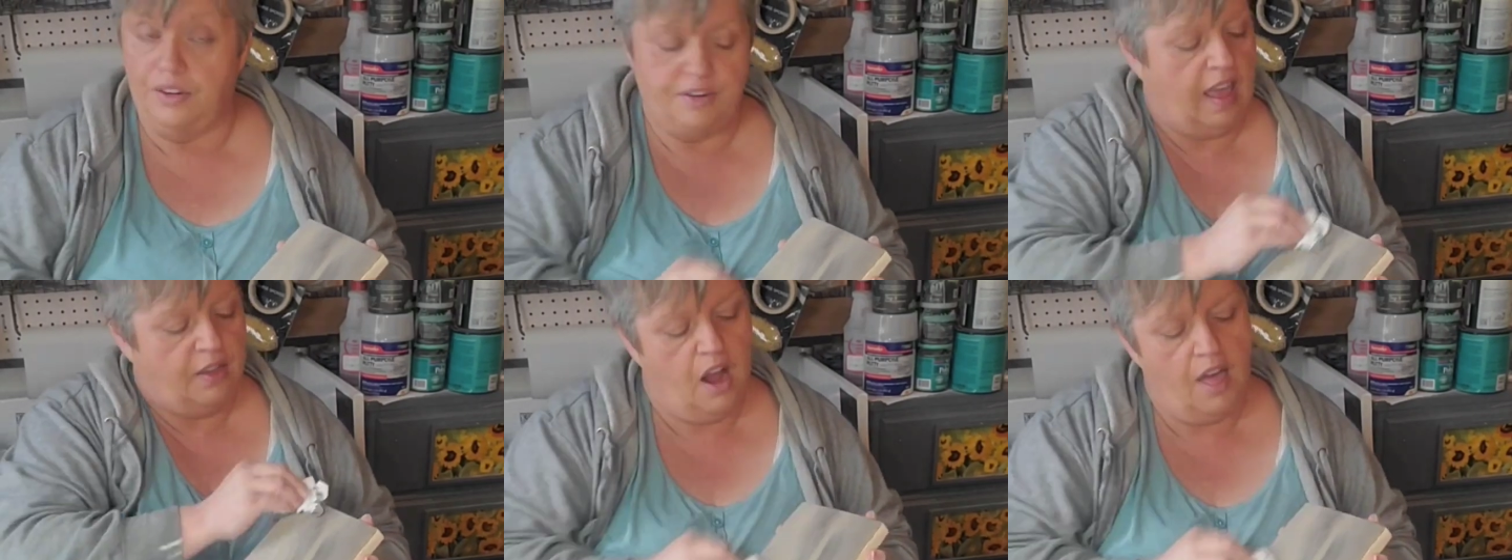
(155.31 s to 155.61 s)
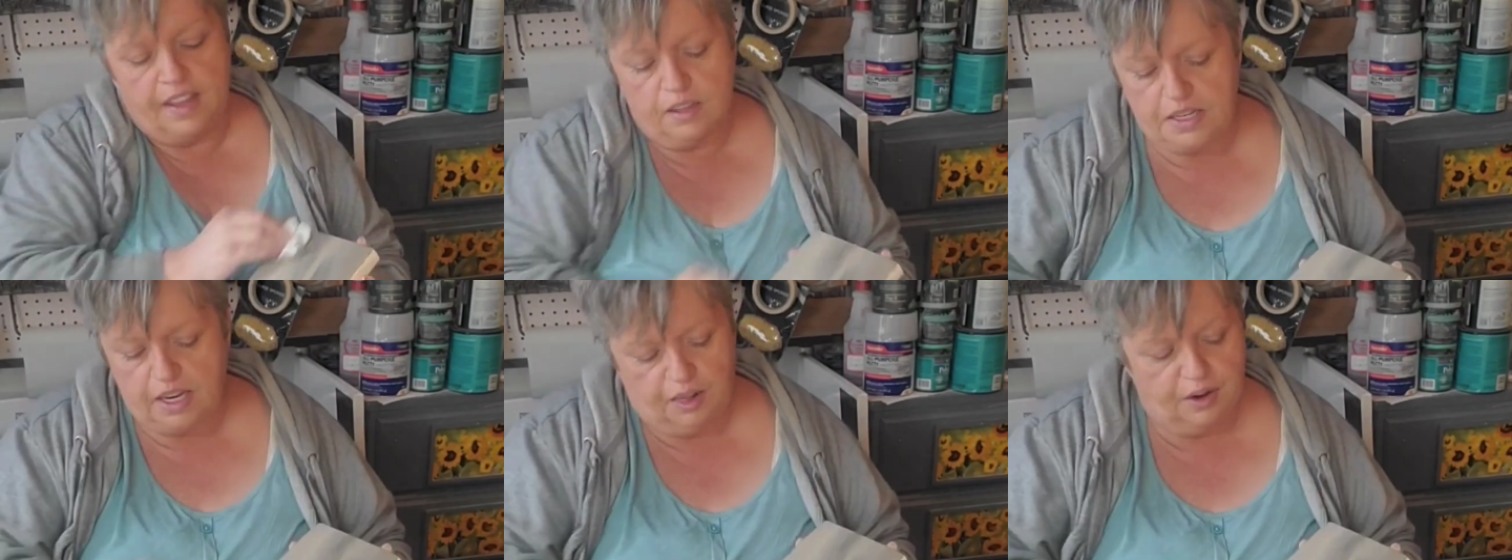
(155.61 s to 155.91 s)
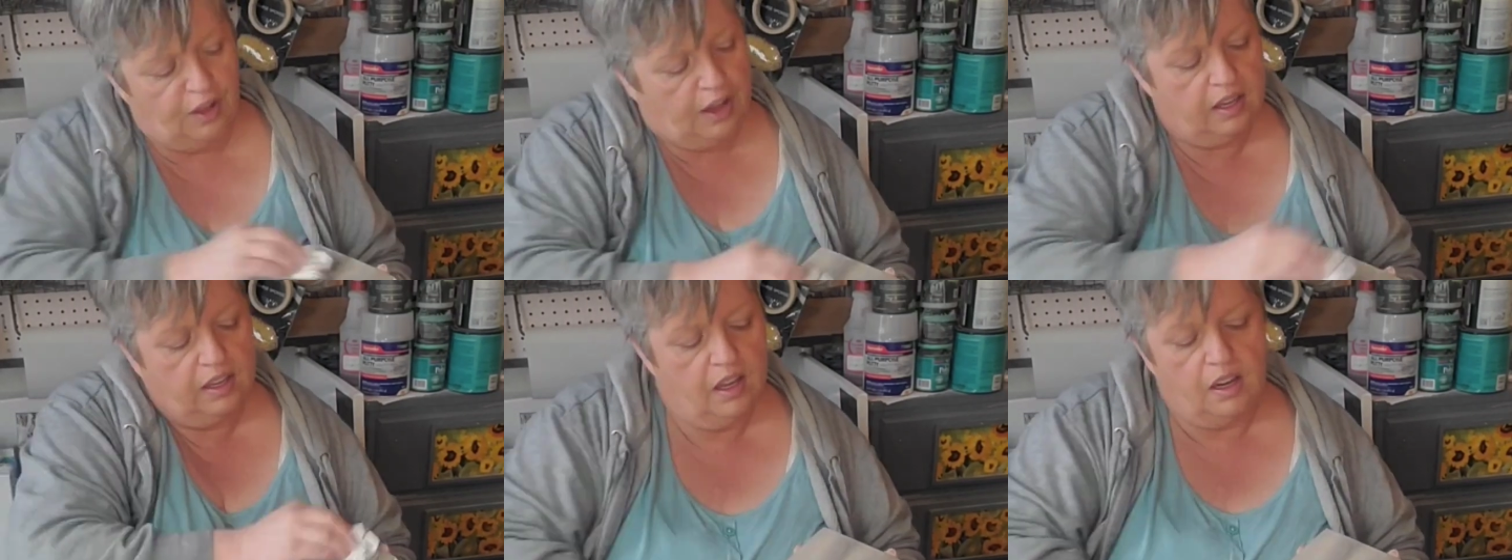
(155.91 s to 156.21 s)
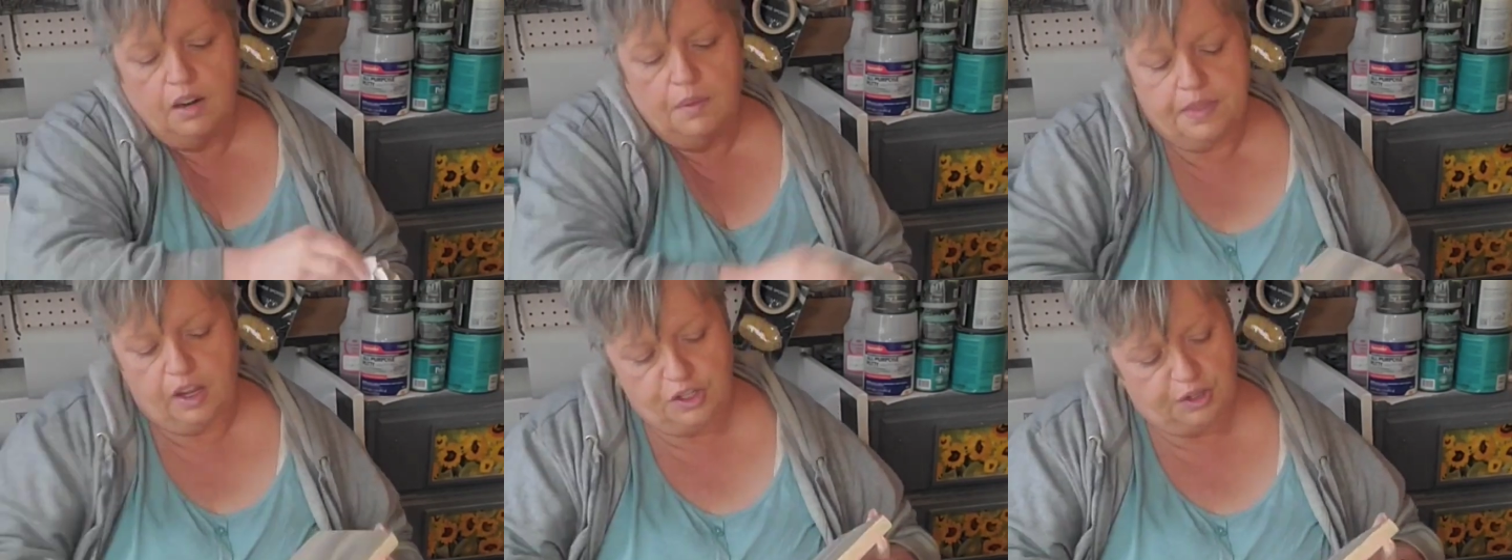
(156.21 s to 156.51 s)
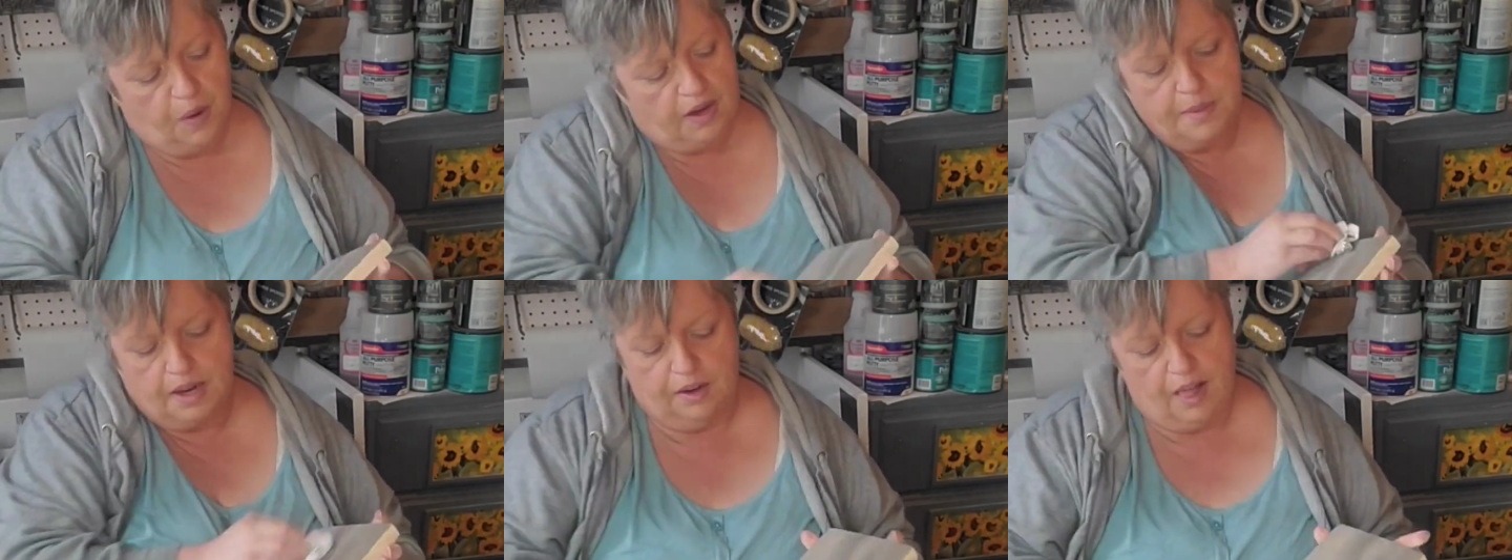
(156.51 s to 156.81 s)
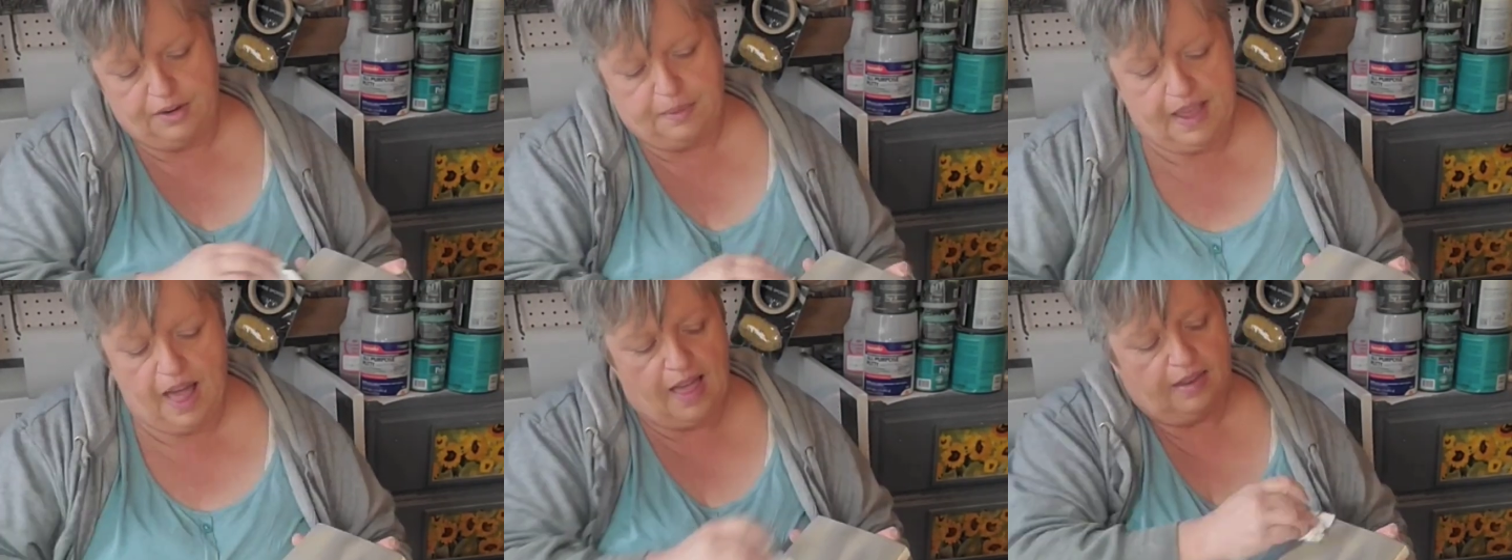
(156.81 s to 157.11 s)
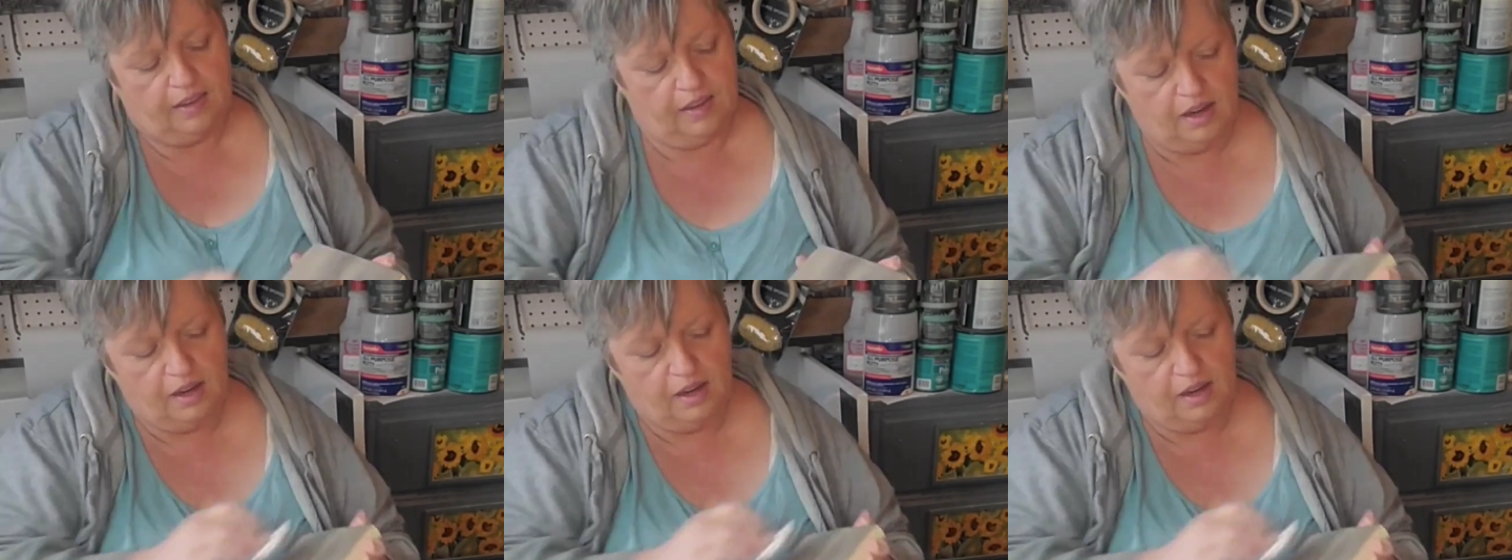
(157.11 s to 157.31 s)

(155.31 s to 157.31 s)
making more of a